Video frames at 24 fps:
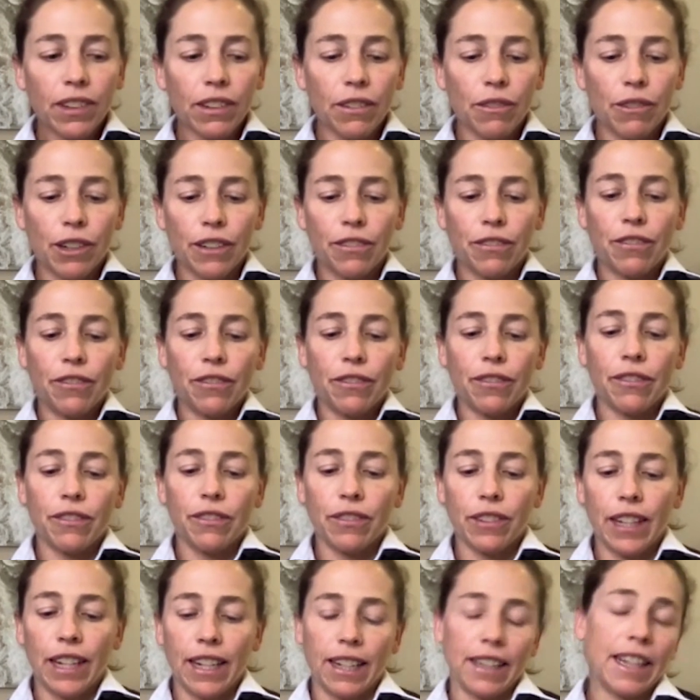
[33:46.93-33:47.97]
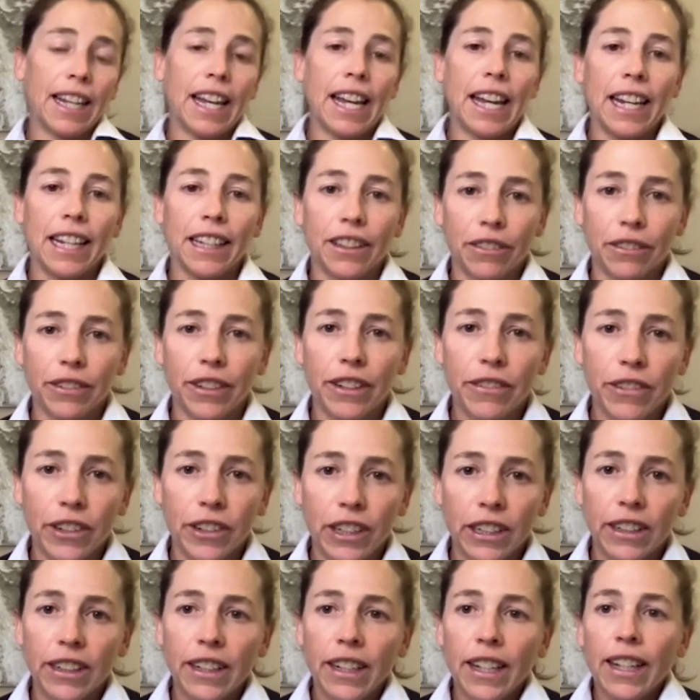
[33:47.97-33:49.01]
were like laying in the
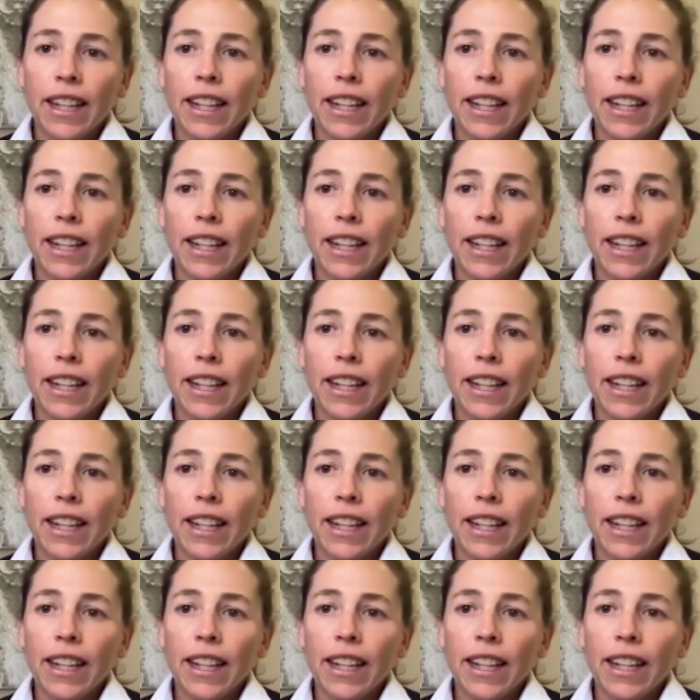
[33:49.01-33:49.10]
river.